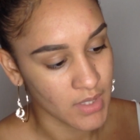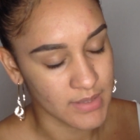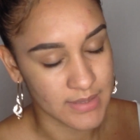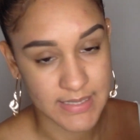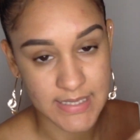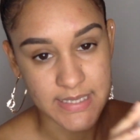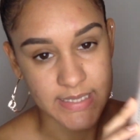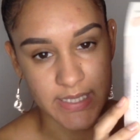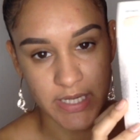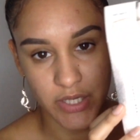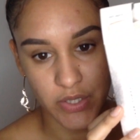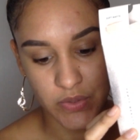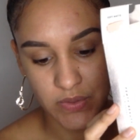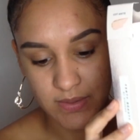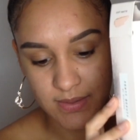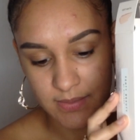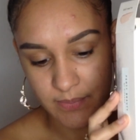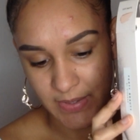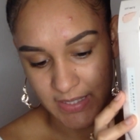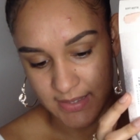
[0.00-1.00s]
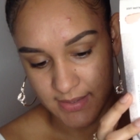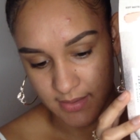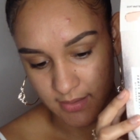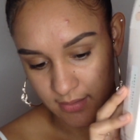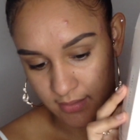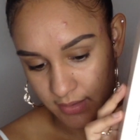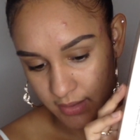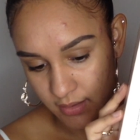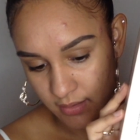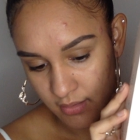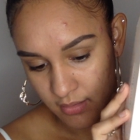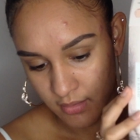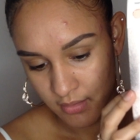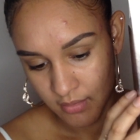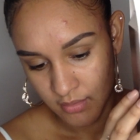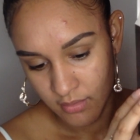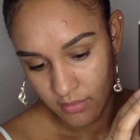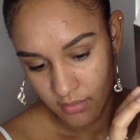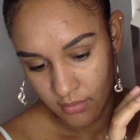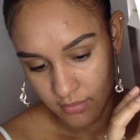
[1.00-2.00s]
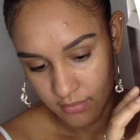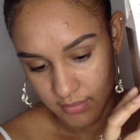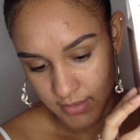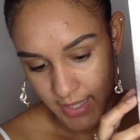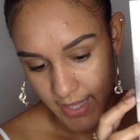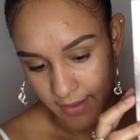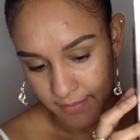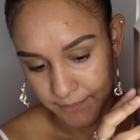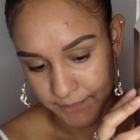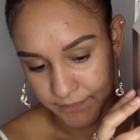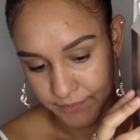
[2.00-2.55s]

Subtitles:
details basically. Yeah,